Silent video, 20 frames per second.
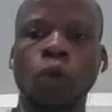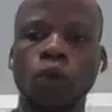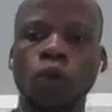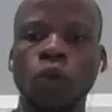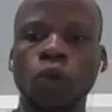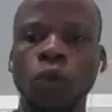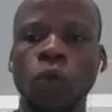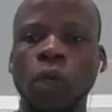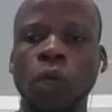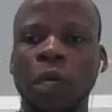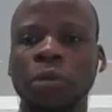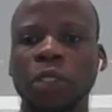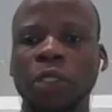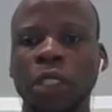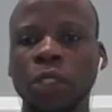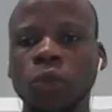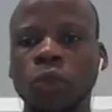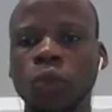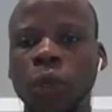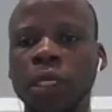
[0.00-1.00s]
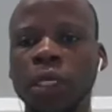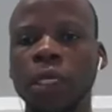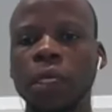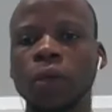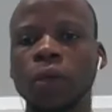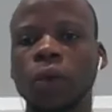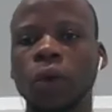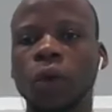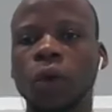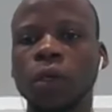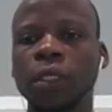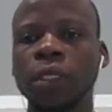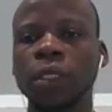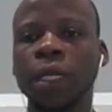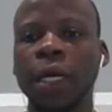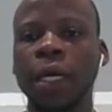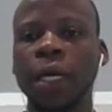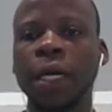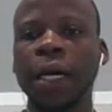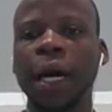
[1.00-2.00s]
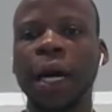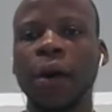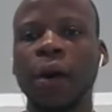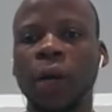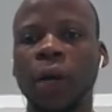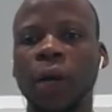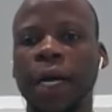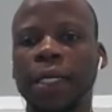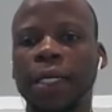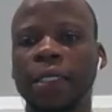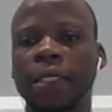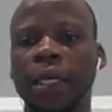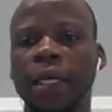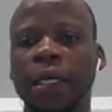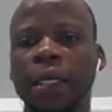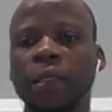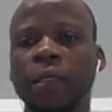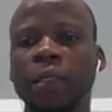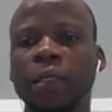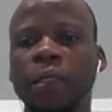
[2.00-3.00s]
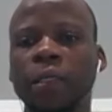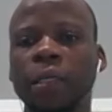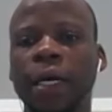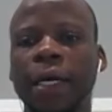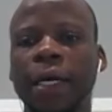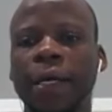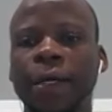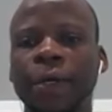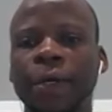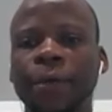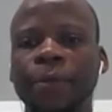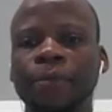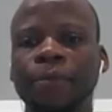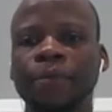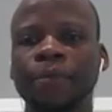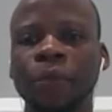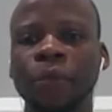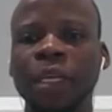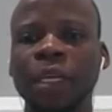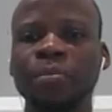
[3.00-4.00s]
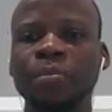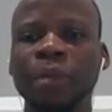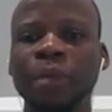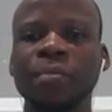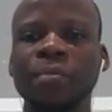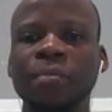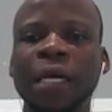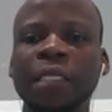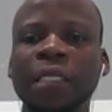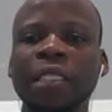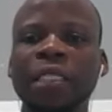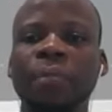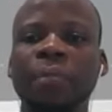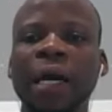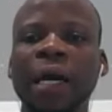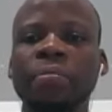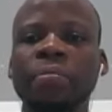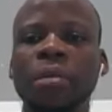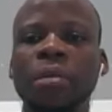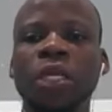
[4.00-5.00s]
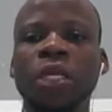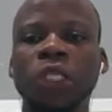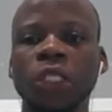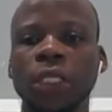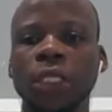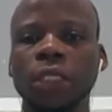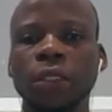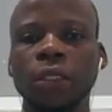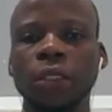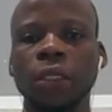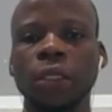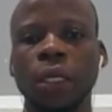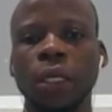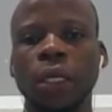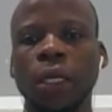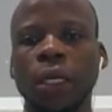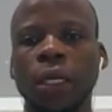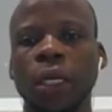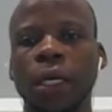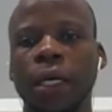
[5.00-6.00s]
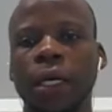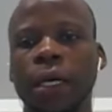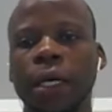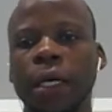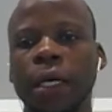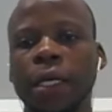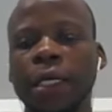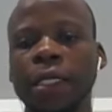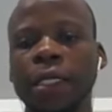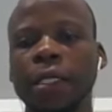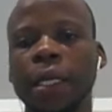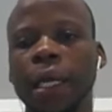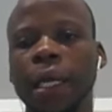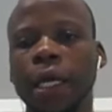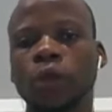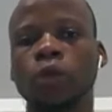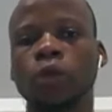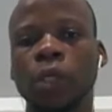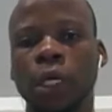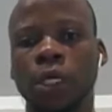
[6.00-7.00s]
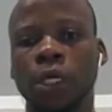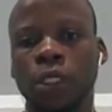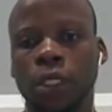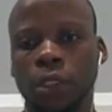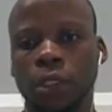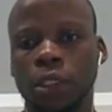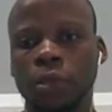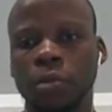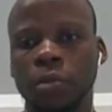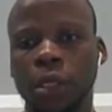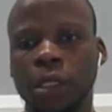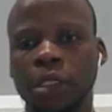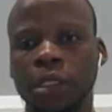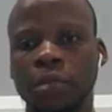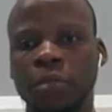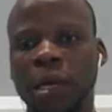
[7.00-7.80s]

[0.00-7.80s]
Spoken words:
also, I'm just working on how I can implement my mission in the education space.